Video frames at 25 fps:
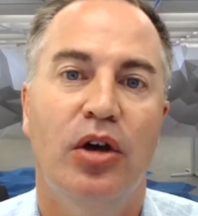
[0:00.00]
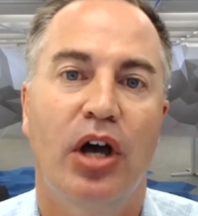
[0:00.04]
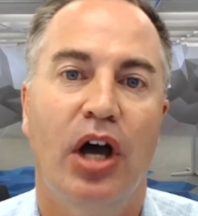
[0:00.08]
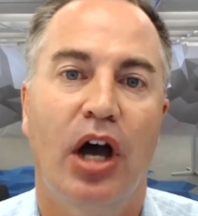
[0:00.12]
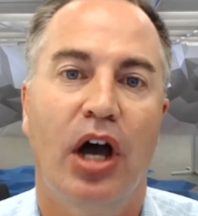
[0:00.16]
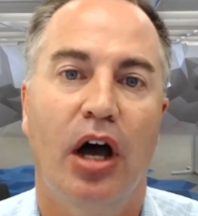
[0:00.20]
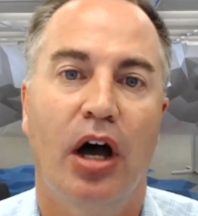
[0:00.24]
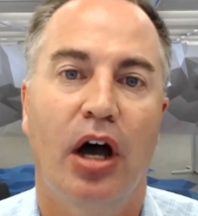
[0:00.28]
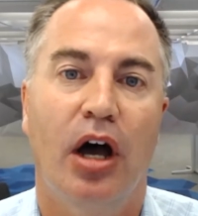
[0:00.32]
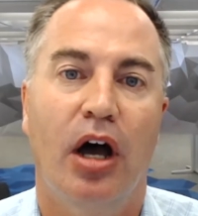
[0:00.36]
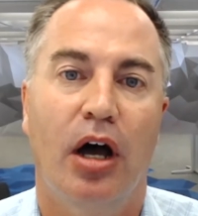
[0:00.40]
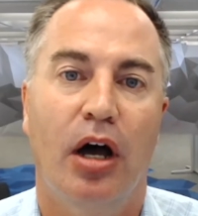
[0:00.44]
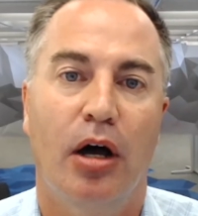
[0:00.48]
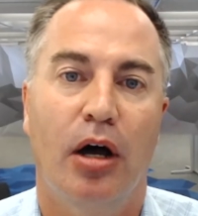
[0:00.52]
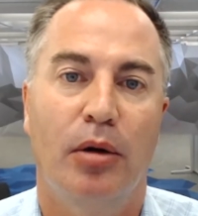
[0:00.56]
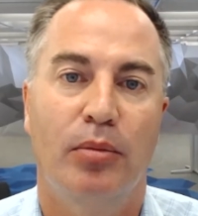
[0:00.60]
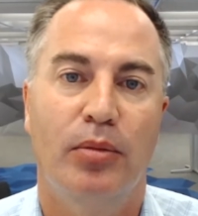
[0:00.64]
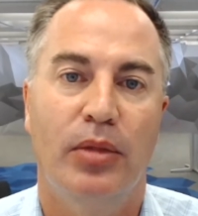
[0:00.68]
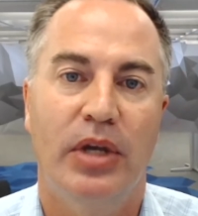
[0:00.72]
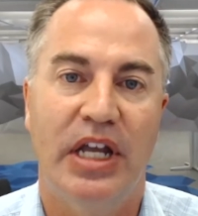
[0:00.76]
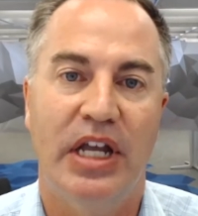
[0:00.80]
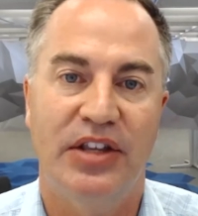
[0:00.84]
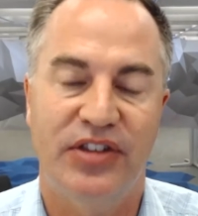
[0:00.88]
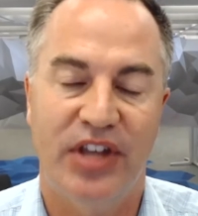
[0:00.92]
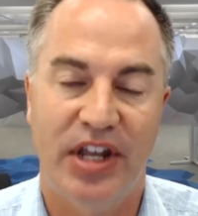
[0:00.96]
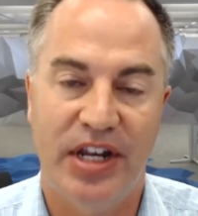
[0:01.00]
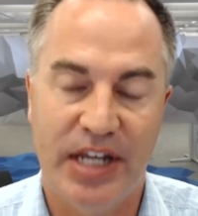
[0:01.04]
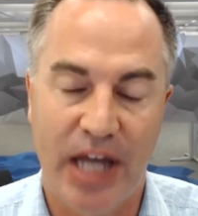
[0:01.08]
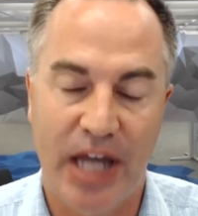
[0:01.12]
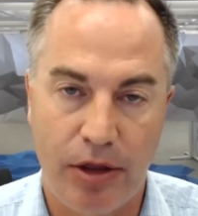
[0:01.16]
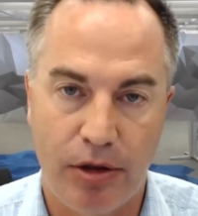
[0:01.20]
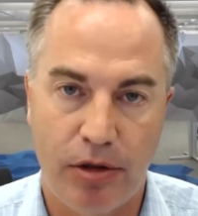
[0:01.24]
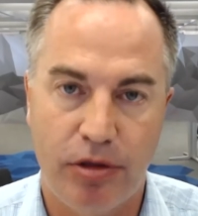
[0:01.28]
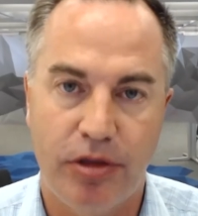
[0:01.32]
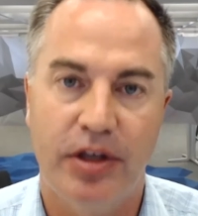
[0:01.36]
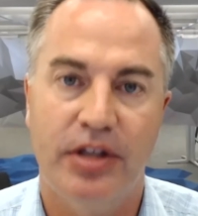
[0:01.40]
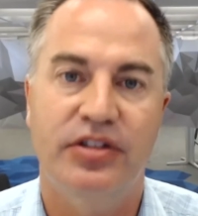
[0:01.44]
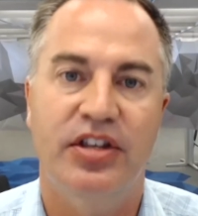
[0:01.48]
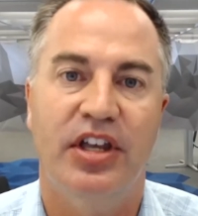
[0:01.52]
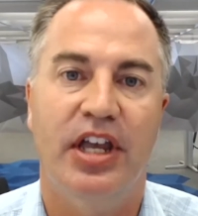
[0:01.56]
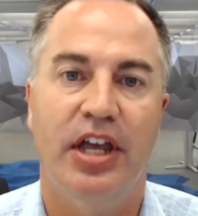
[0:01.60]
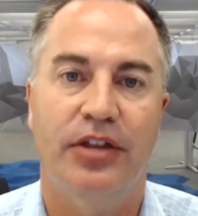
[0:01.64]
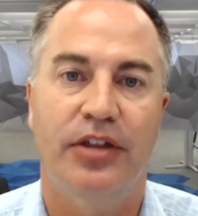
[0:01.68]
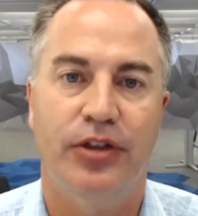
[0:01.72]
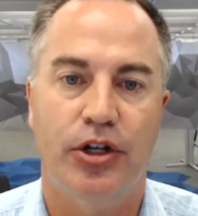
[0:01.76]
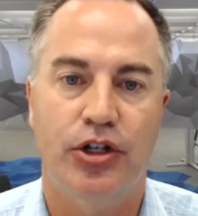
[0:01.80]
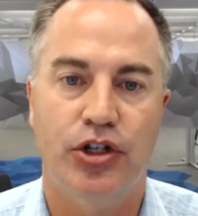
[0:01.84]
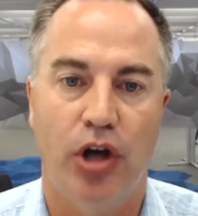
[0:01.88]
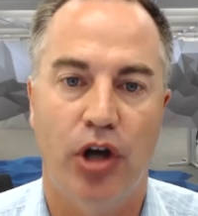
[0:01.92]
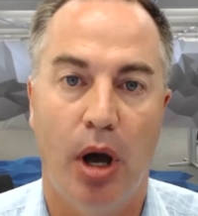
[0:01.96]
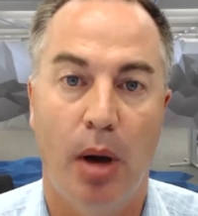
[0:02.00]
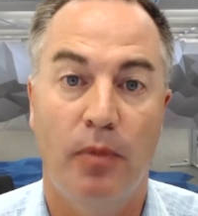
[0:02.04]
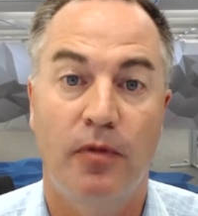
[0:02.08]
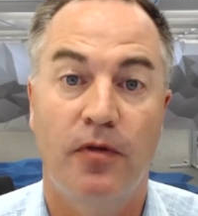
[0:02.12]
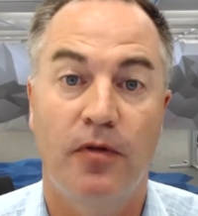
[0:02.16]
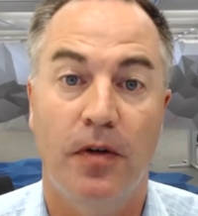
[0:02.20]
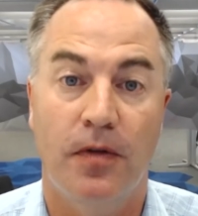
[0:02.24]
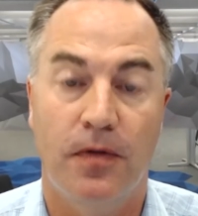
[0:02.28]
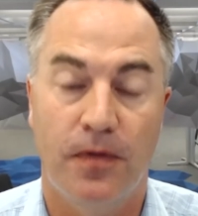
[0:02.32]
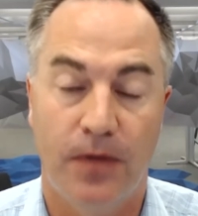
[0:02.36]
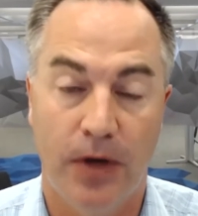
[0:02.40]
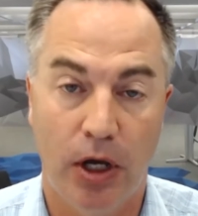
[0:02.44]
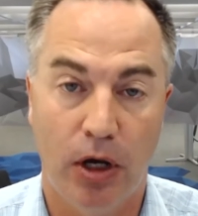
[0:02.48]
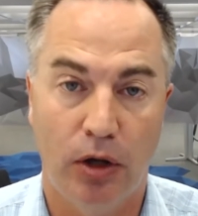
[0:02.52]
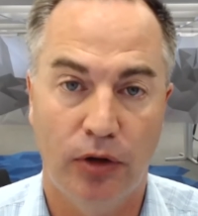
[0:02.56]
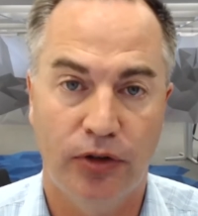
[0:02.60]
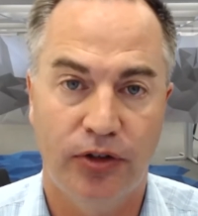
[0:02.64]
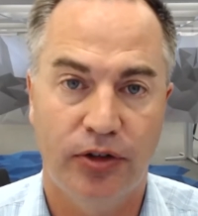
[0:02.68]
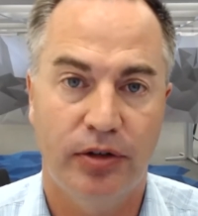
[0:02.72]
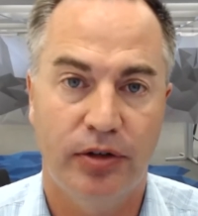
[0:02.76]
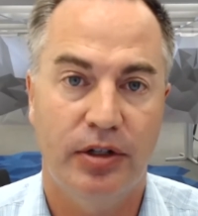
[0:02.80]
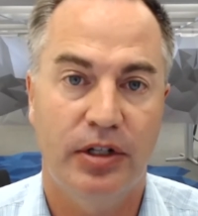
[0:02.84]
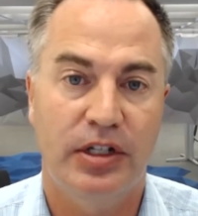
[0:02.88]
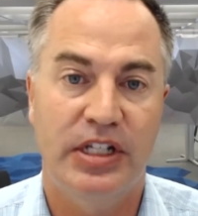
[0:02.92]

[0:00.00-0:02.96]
Um, it's another thing to get the job fulfilled.